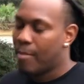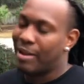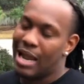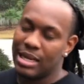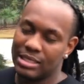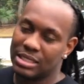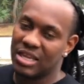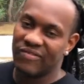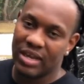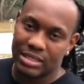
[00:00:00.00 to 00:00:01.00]
But I didn't just
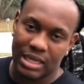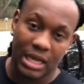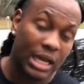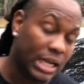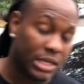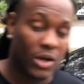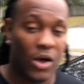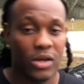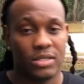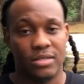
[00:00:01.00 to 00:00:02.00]
invest in any
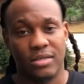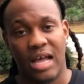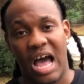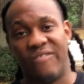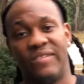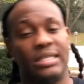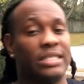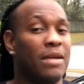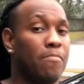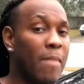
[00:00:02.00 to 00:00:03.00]
dogs. I
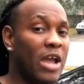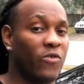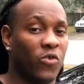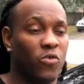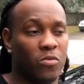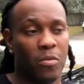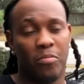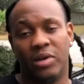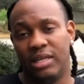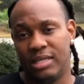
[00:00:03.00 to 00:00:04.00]
invested in micro
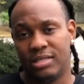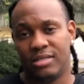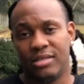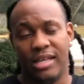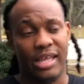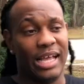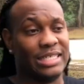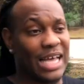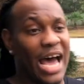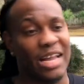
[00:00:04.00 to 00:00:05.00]
bullies,
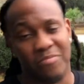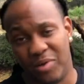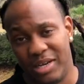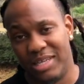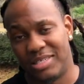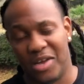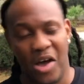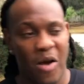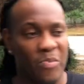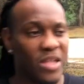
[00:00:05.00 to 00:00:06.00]
exotic bullies.
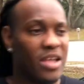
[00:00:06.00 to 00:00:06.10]
Um,